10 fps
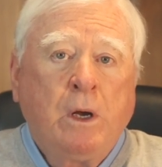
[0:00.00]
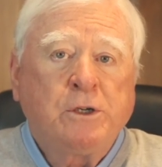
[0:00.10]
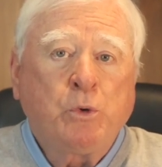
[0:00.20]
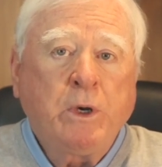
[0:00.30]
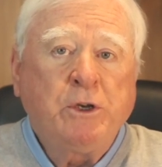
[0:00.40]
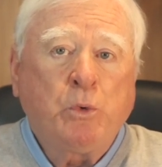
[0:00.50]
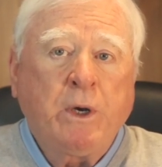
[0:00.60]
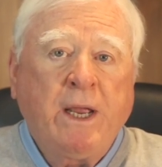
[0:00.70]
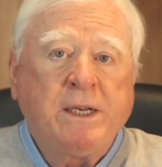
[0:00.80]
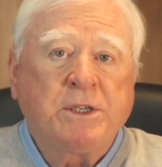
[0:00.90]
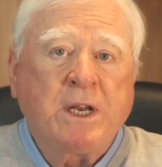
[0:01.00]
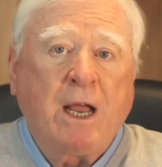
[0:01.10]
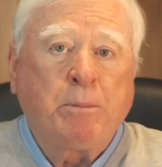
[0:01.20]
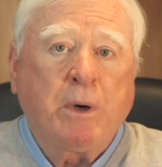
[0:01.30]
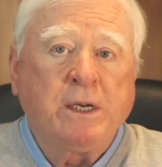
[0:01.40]
A 2028
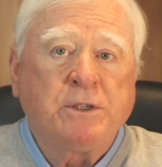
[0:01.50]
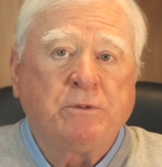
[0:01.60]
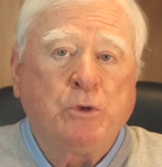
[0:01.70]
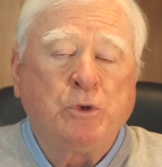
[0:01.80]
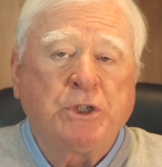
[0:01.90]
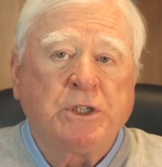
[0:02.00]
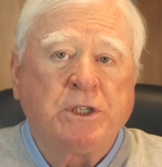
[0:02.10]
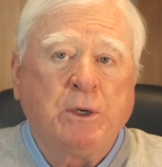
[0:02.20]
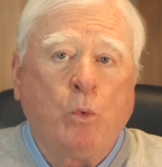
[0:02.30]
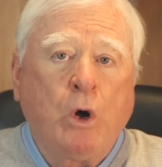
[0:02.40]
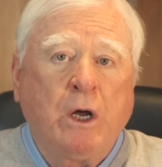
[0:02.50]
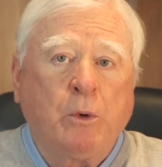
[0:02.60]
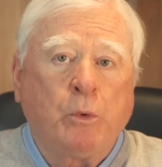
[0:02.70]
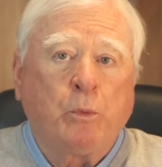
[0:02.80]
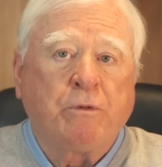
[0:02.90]
stock price of
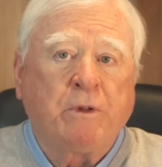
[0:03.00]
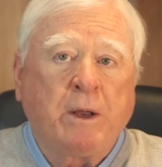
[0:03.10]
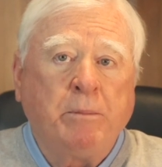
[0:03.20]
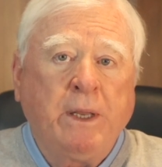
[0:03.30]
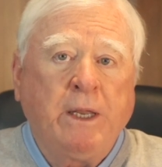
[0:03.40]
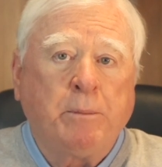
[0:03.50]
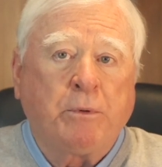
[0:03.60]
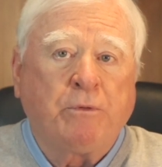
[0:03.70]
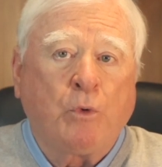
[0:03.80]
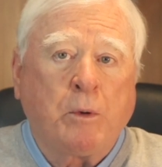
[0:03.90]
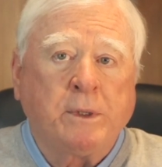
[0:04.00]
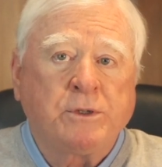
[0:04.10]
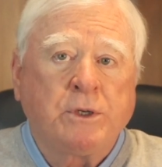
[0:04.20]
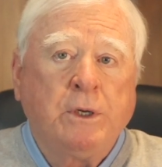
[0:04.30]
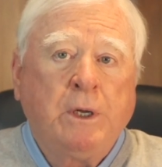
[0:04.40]
$261 would reflect median
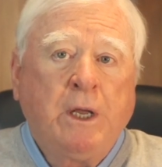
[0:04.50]
performance,